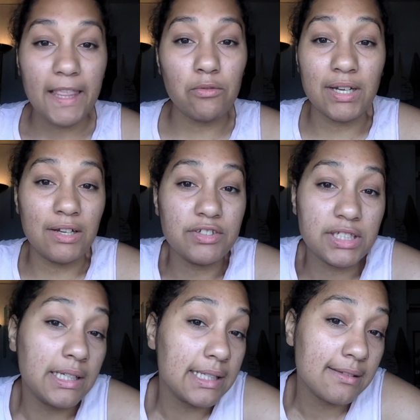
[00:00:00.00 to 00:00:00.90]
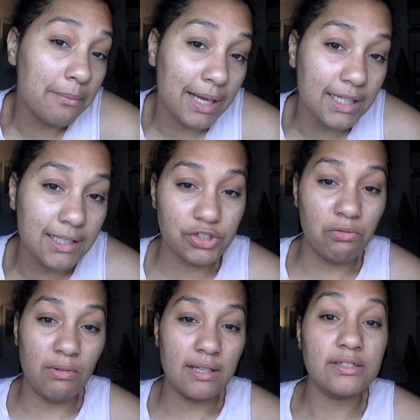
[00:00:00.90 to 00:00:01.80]
Whenever she gets the body that she
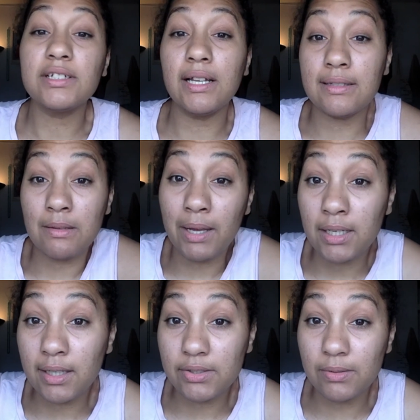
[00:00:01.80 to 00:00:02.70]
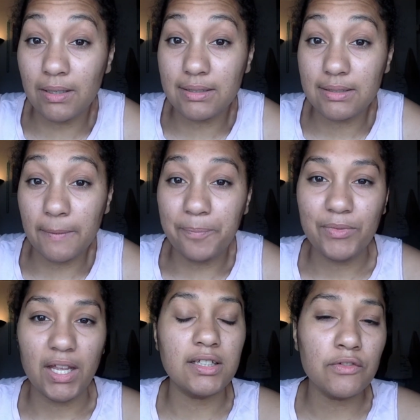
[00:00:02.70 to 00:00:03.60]
wants, she gets the body that she wants.
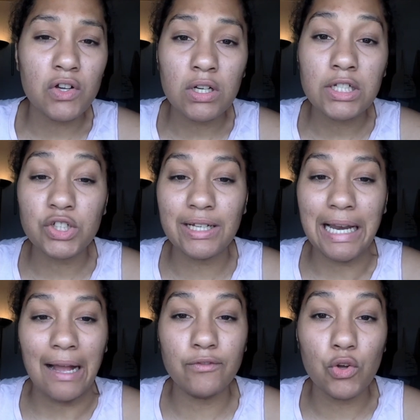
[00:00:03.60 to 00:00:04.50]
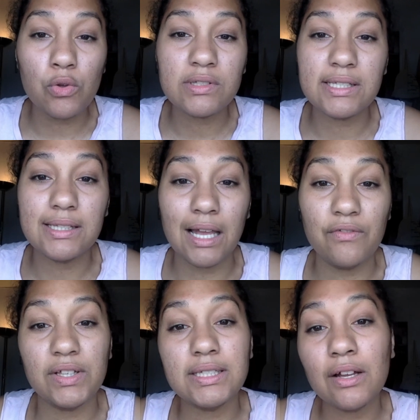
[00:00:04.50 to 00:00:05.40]
And of course, you're gonna have goals and
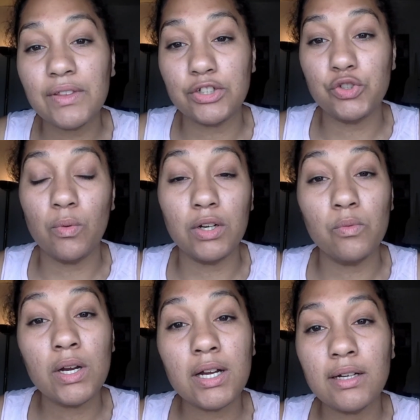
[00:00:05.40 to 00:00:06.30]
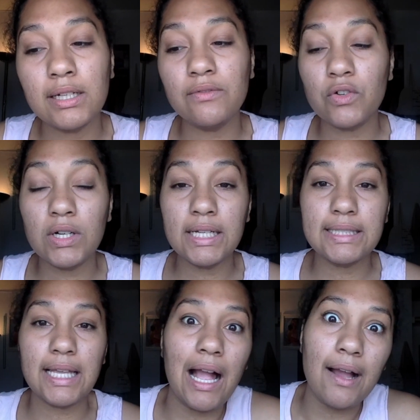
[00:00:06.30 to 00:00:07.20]
stuff, and stuff that you want to work on, of course.
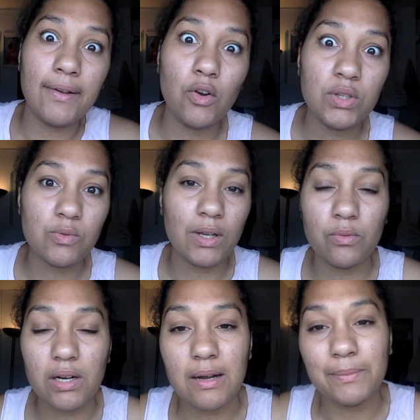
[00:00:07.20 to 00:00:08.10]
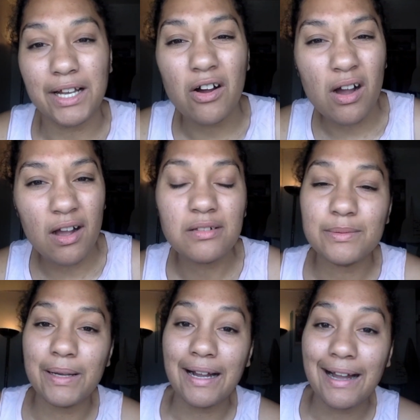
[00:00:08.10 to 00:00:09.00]
Like, I always want to work on my arms,
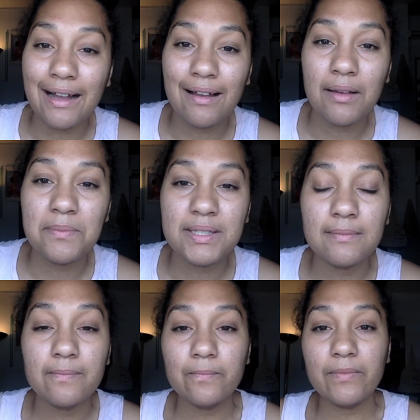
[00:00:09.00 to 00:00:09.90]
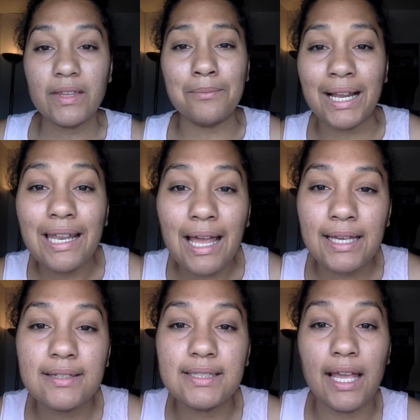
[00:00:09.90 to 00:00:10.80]
my abs, my
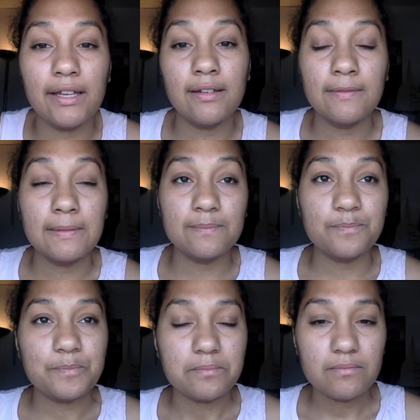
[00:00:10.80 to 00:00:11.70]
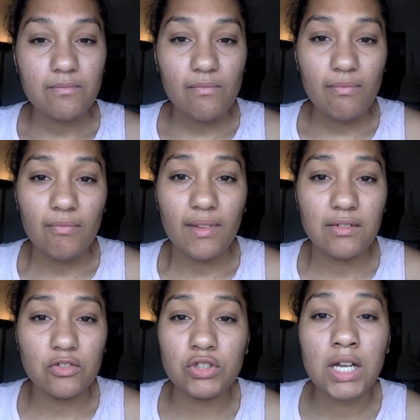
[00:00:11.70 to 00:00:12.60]
legs. Like,
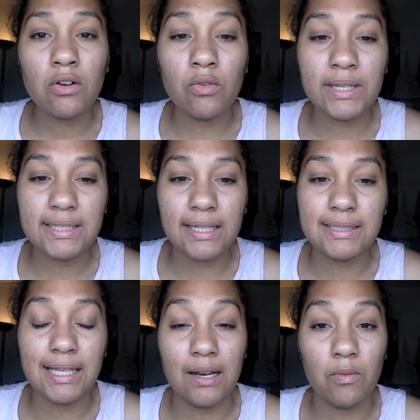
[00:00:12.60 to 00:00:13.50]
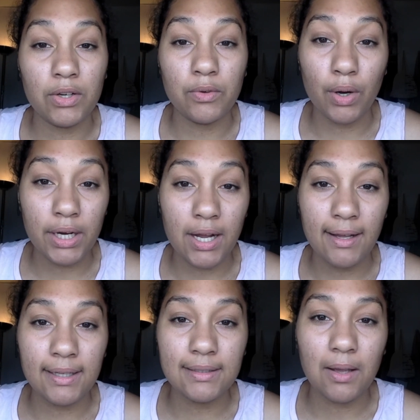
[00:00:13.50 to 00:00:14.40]
those are always things that I want to work
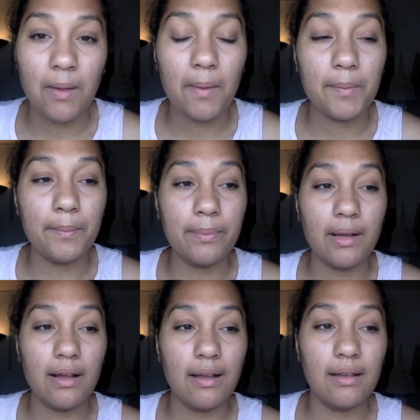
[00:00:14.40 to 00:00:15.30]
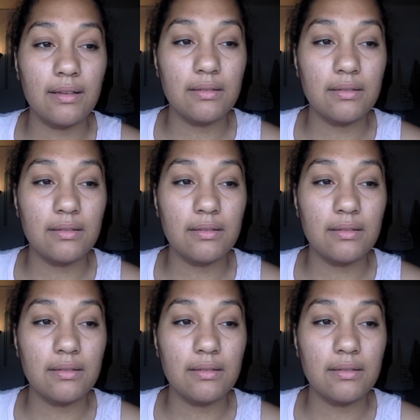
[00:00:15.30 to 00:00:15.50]
on. But